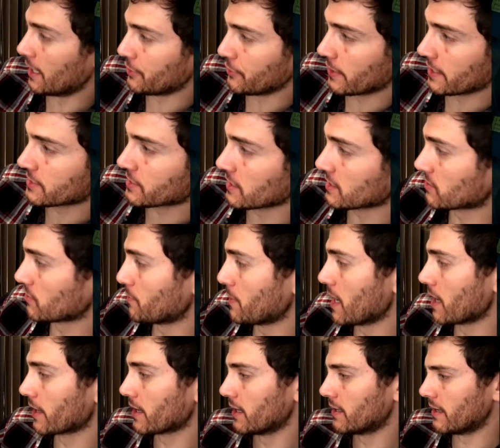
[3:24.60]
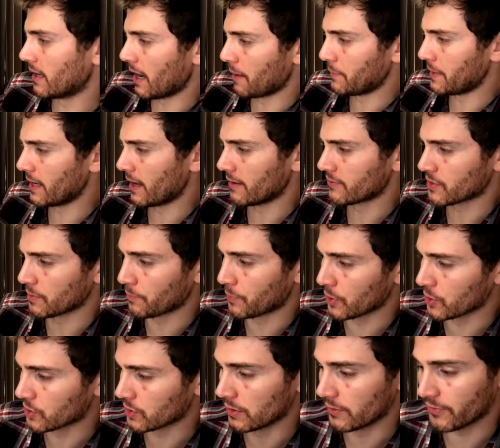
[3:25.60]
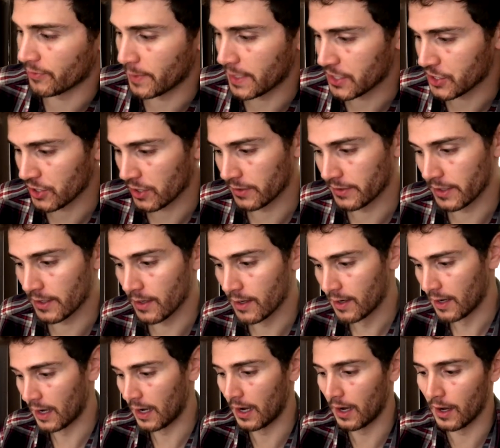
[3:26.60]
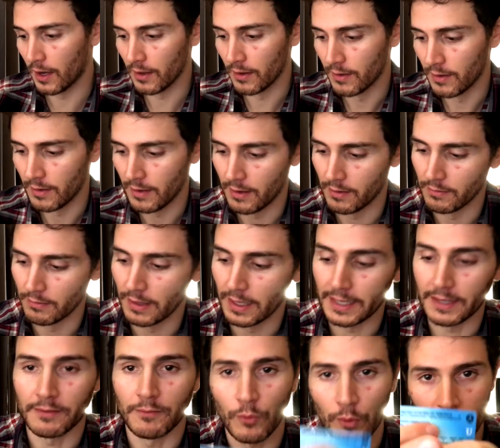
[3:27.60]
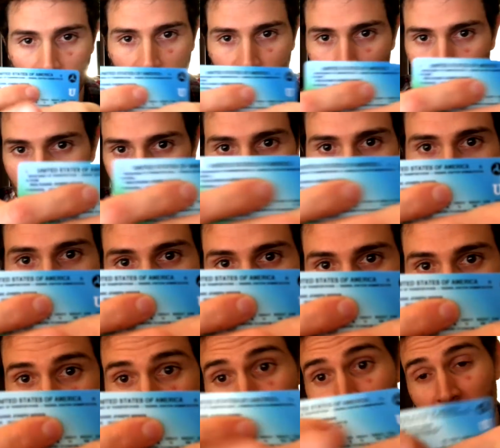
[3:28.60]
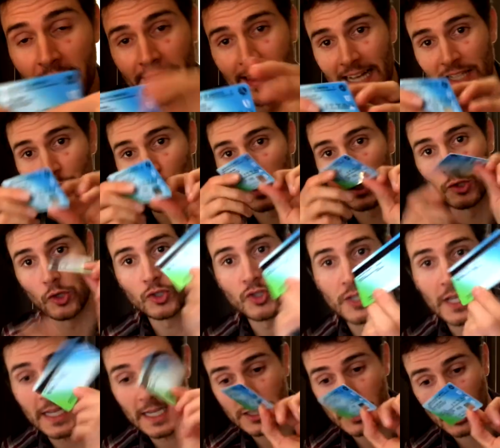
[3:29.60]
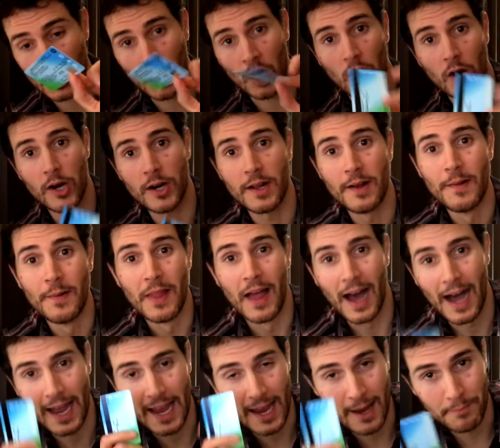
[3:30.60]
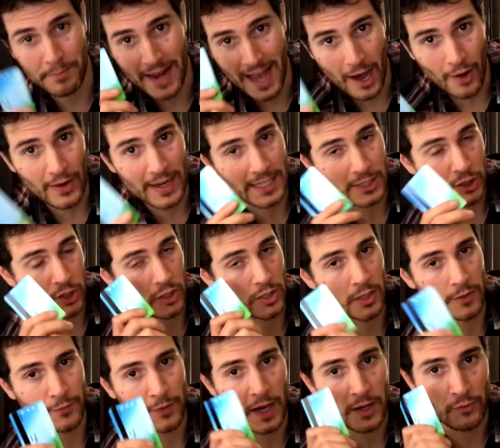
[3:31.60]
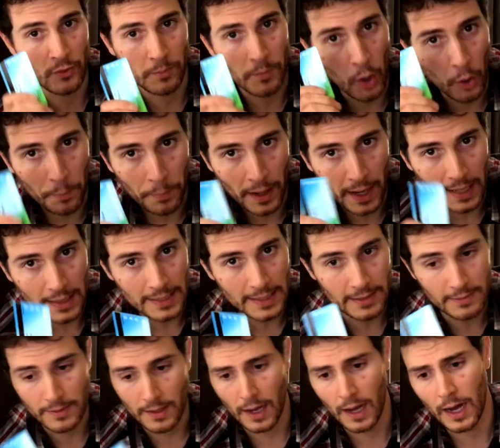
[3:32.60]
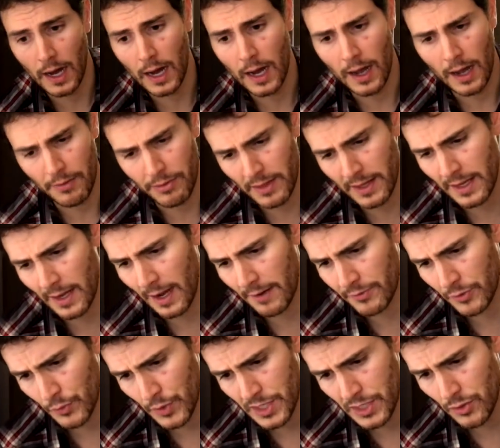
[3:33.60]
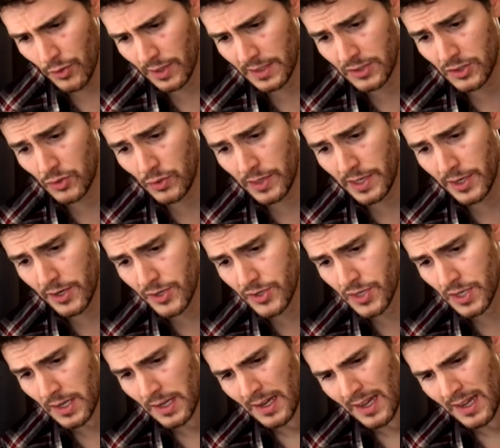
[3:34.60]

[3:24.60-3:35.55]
United States of America. I mean, I have some personal information on there, like whatever. But anyways, that's what it looks like. It's a card. I am now a certified remote pilot. I think I have to renew it in 2 years.